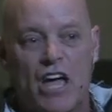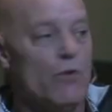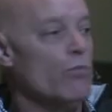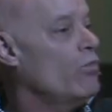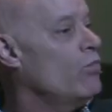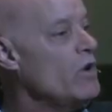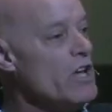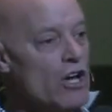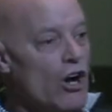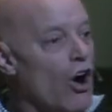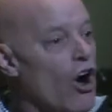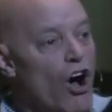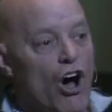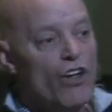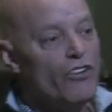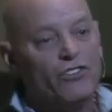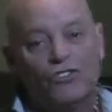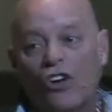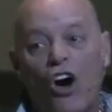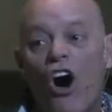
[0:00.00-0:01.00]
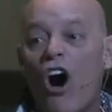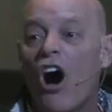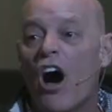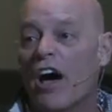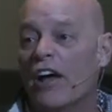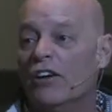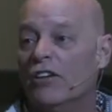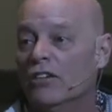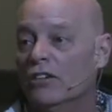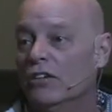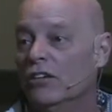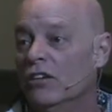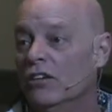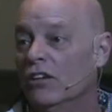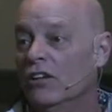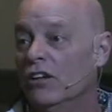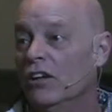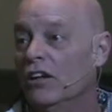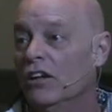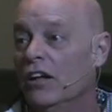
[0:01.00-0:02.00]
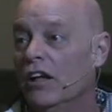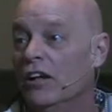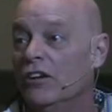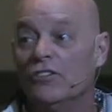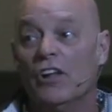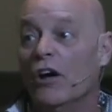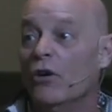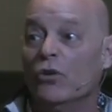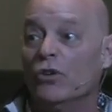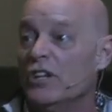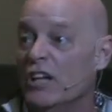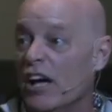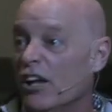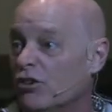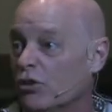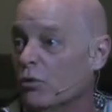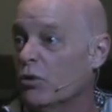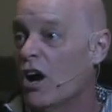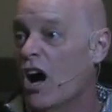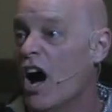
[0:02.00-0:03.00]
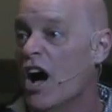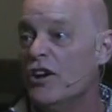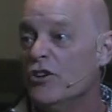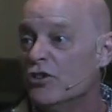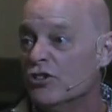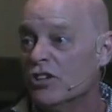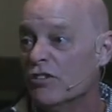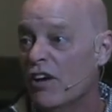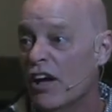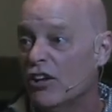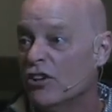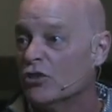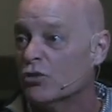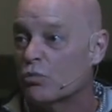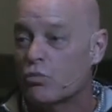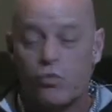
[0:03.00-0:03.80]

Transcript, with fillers: and we all saw it. And not only us, there were hundreds of others.